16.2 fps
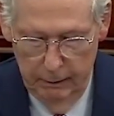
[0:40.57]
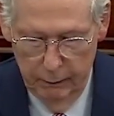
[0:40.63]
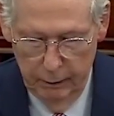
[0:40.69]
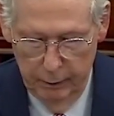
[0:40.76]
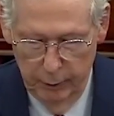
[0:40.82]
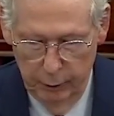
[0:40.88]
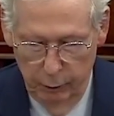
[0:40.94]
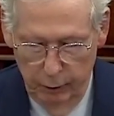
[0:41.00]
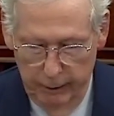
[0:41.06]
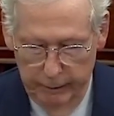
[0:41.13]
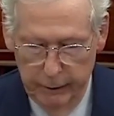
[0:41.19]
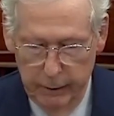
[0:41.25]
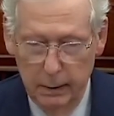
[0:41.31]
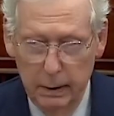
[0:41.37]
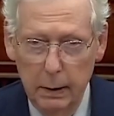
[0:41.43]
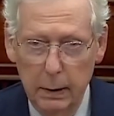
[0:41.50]
from the
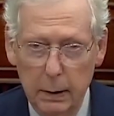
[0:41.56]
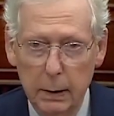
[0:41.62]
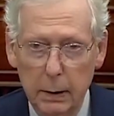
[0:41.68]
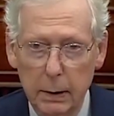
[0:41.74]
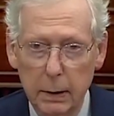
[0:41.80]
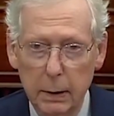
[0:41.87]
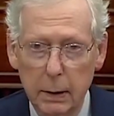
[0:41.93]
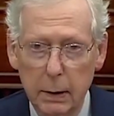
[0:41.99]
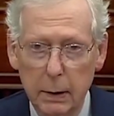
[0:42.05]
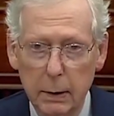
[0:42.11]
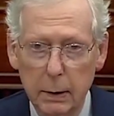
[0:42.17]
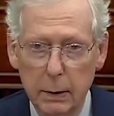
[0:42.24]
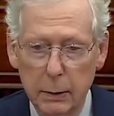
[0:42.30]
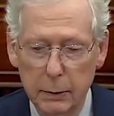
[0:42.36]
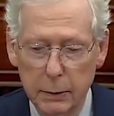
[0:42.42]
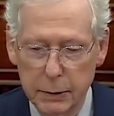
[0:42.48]
river
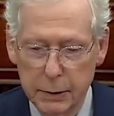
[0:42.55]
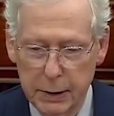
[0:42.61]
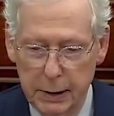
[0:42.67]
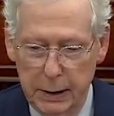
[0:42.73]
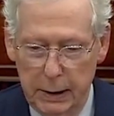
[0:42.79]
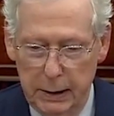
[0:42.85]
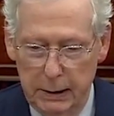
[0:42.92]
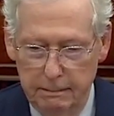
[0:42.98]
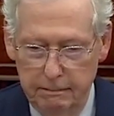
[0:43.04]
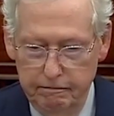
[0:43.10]
to the sea.